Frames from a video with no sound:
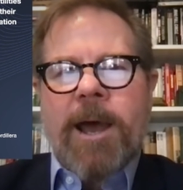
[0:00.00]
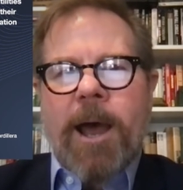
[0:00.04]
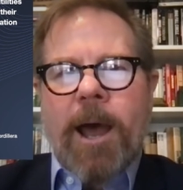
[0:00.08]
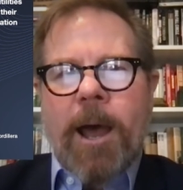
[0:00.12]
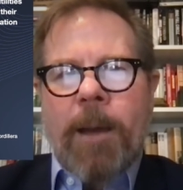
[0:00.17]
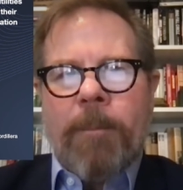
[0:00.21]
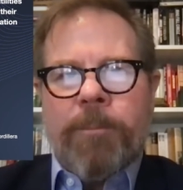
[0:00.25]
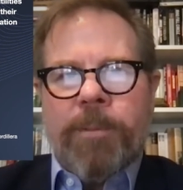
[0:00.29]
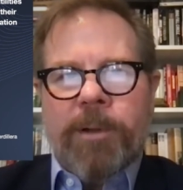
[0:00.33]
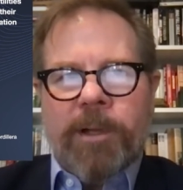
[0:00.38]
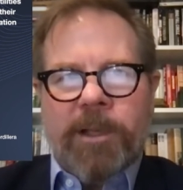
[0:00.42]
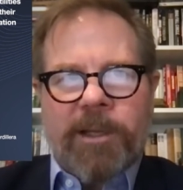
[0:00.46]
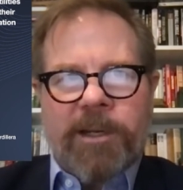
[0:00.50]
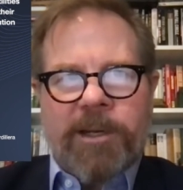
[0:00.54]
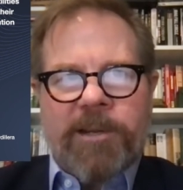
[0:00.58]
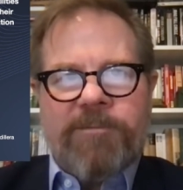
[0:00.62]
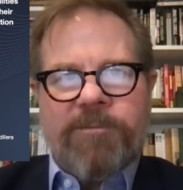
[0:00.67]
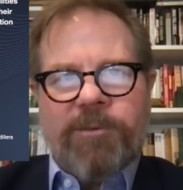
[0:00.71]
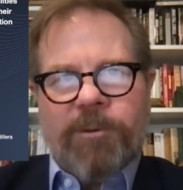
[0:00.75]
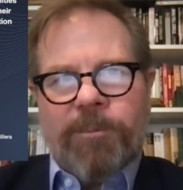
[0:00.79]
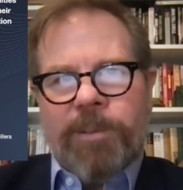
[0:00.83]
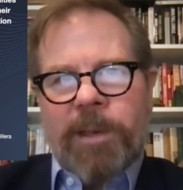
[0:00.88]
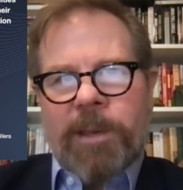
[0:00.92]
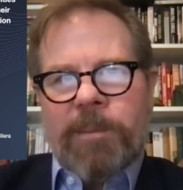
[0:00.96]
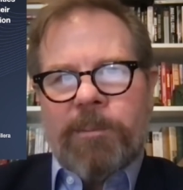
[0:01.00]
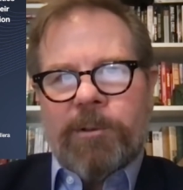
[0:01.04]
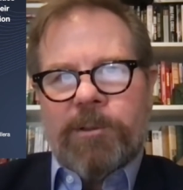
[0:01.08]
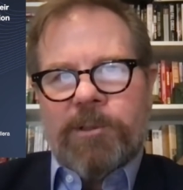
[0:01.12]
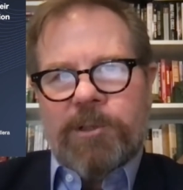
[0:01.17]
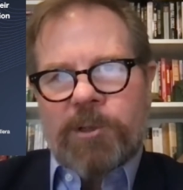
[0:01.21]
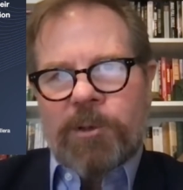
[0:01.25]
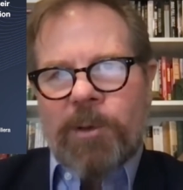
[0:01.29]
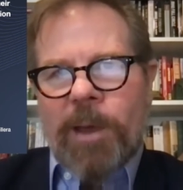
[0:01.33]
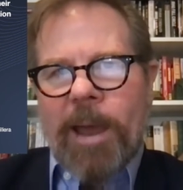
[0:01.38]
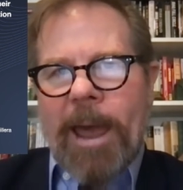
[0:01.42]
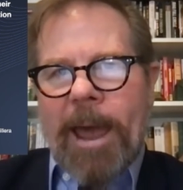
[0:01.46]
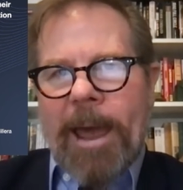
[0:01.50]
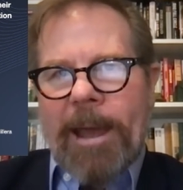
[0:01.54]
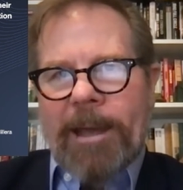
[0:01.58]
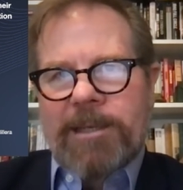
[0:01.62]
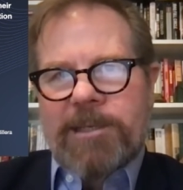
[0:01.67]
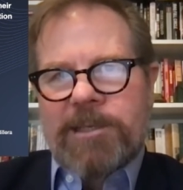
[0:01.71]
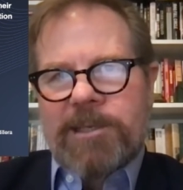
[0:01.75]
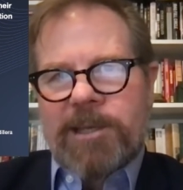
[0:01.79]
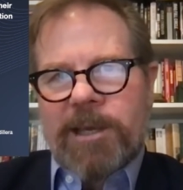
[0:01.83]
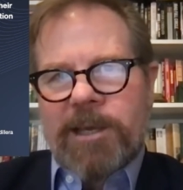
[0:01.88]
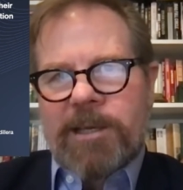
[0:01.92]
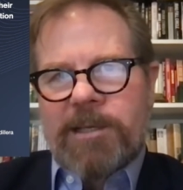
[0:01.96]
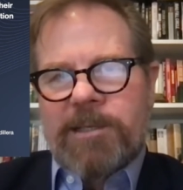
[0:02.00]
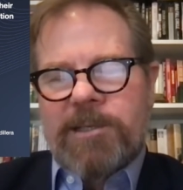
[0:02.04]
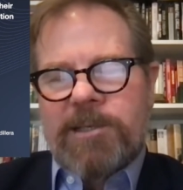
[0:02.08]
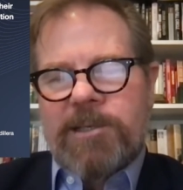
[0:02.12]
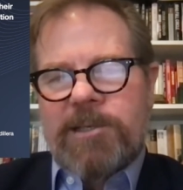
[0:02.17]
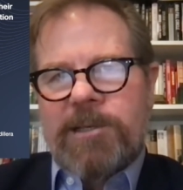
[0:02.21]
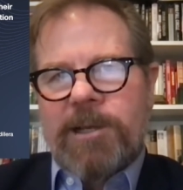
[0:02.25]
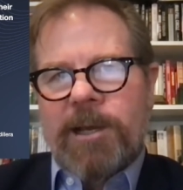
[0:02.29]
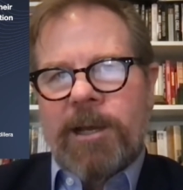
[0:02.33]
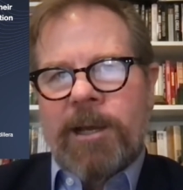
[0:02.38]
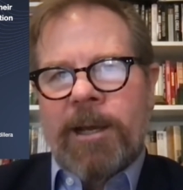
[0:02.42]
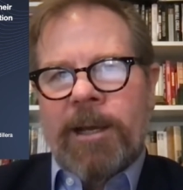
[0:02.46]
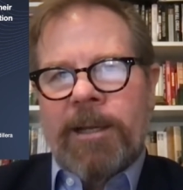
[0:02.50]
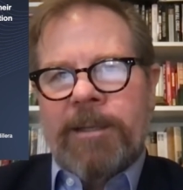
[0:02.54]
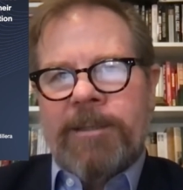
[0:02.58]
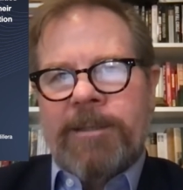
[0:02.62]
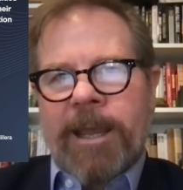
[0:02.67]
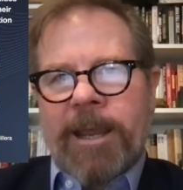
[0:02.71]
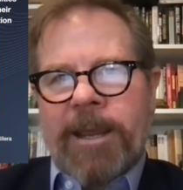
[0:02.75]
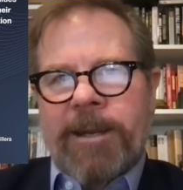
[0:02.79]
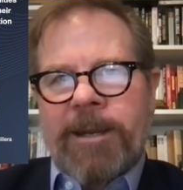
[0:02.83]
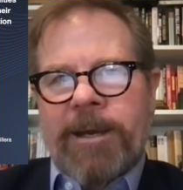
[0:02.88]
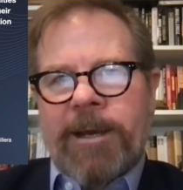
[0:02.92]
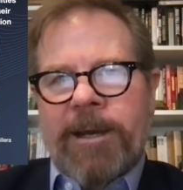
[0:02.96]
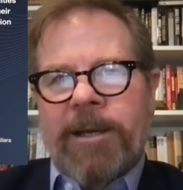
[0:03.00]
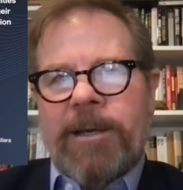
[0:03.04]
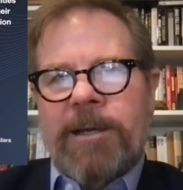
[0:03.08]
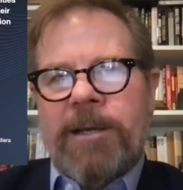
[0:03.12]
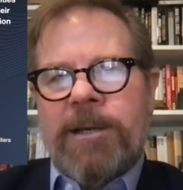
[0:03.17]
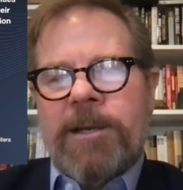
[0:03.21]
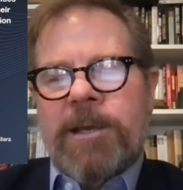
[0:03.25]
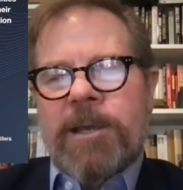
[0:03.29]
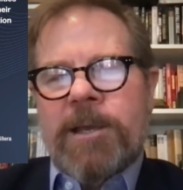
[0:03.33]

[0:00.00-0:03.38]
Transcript: ability for people to access data